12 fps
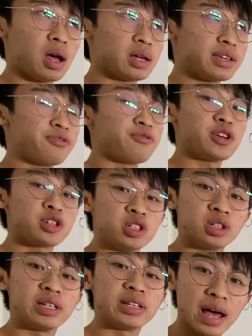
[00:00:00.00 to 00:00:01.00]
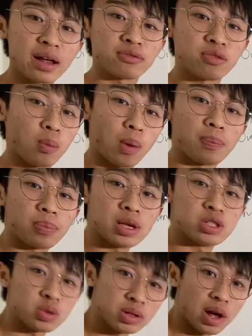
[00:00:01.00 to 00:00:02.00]
efficiently get from one
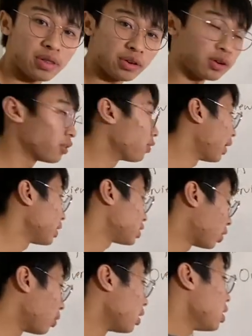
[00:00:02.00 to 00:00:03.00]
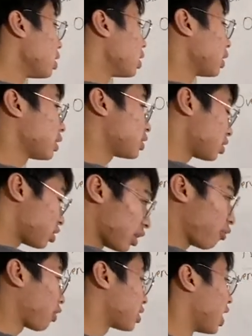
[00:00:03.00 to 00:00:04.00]
place to another, right? So let's just
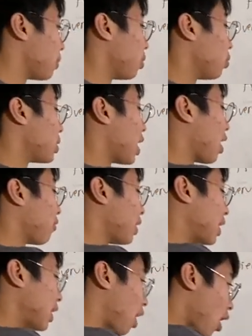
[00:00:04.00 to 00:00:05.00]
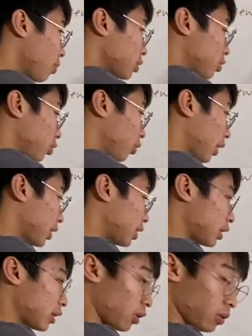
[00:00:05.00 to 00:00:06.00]
say, for example, we have an obstacle right
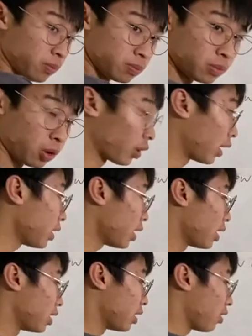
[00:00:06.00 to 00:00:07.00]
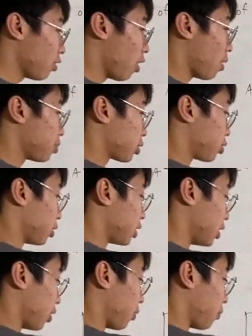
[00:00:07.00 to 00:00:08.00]
here, okay, and another obstacle
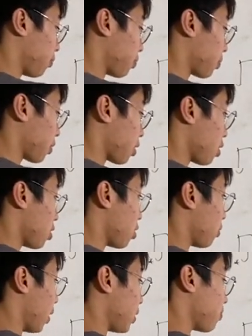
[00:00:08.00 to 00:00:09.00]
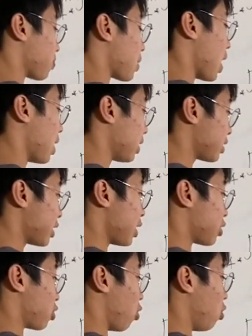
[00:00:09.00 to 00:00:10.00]
here, right? And let's
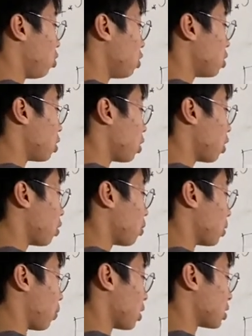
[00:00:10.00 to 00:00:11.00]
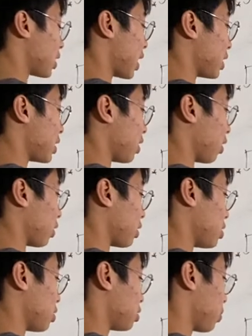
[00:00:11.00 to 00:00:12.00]
say a goal we want to get here.
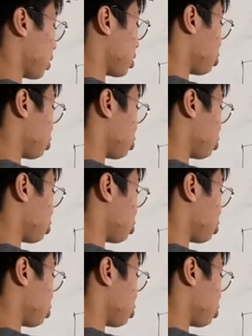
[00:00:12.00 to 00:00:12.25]
Here's where the